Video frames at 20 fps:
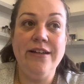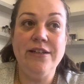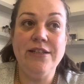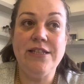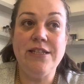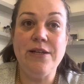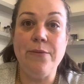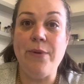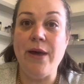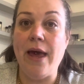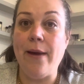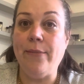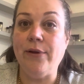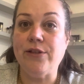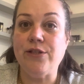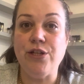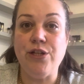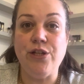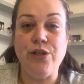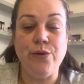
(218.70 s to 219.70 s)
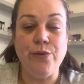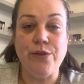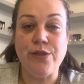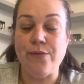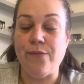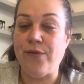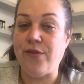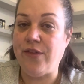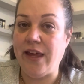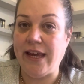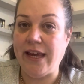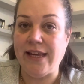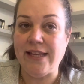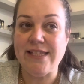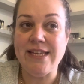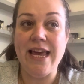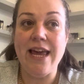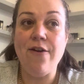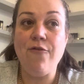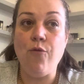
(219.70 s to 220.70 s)
to be able to do some
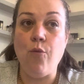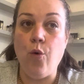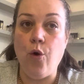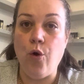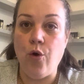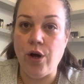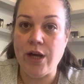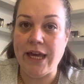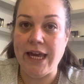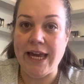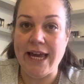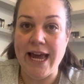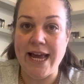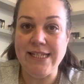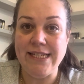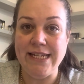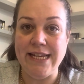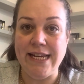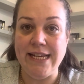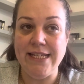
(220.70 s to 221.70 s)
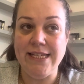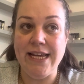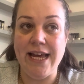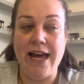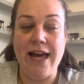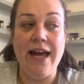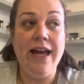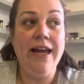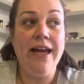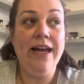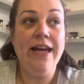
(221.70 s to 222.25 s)
things, if walking gets easier,